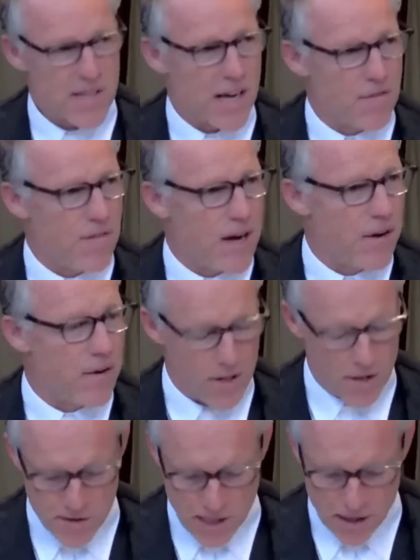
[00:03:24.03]
of the safe
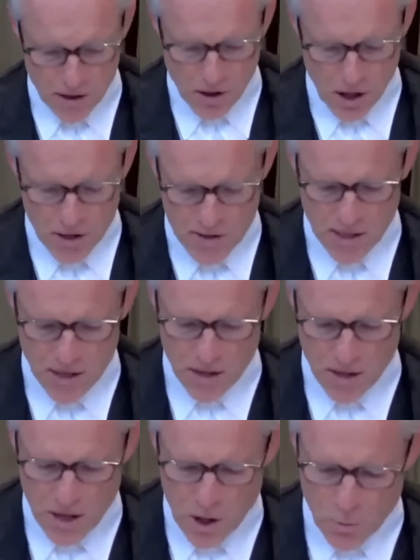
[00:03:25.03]
areas in
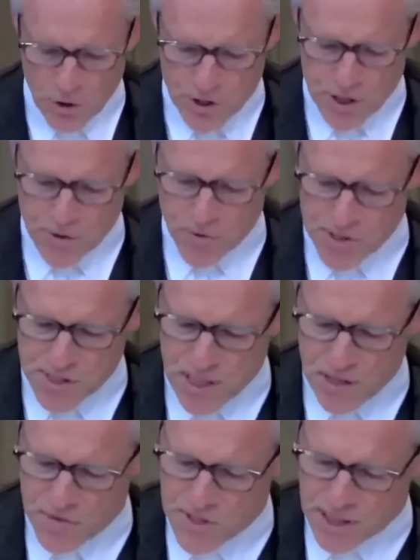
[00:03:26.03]
Gaza, which has
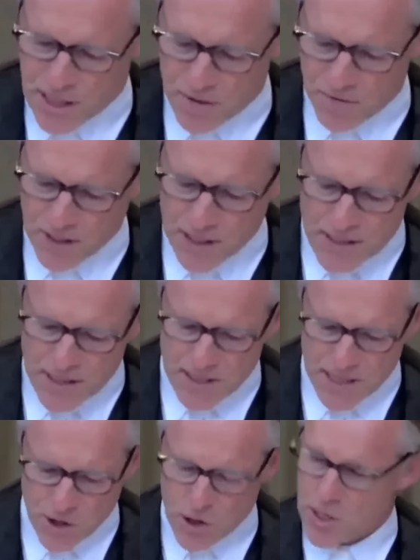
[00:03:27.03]
received
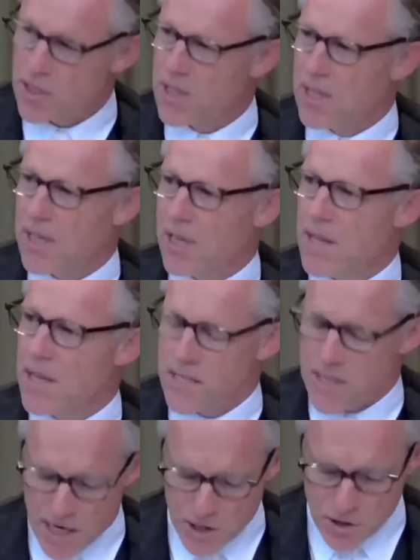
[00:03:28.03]
significant attention in
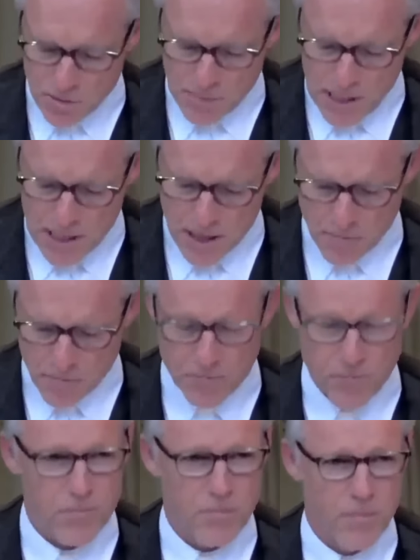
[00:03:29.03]
the international media.
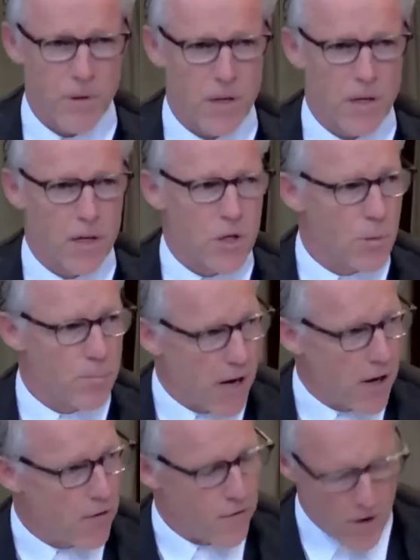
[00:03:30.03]

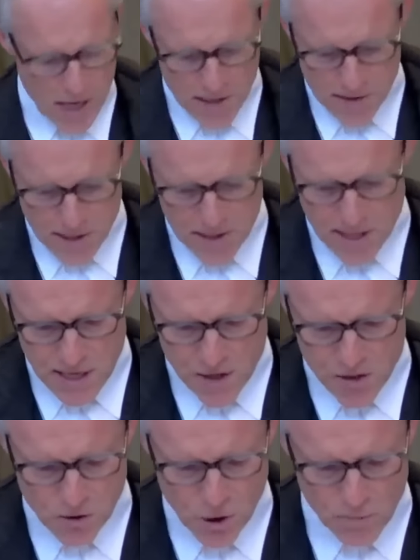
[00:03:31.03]
To paraphrase the
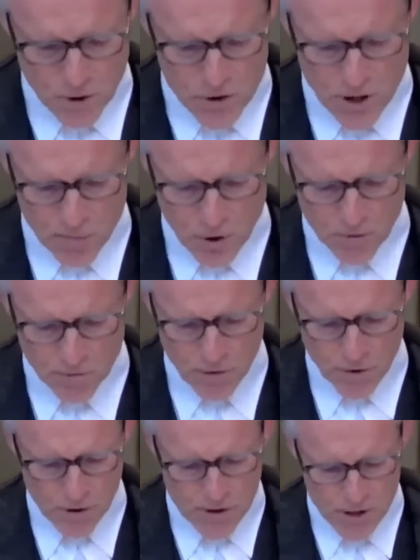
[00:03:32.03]
International Criminal
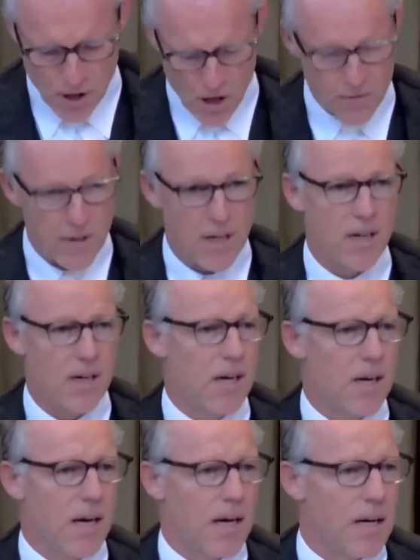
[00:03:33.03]
Tribunal for Yugoslavia
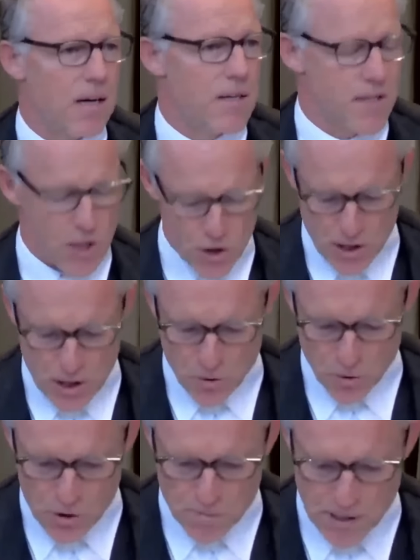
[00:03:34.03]
in a
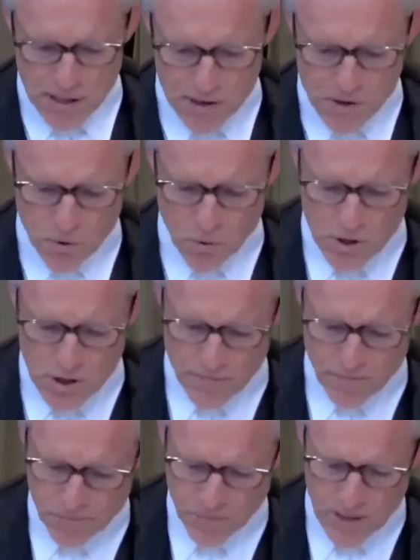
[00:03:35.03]
decision endorsed by this
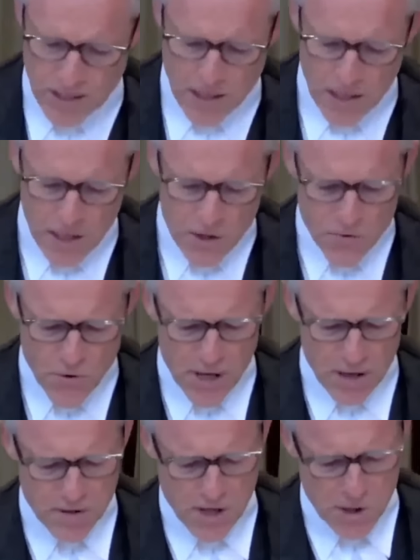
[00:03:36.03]
court,
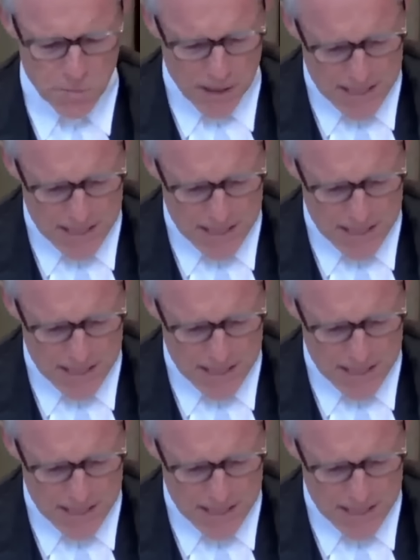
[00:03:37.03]
Israel's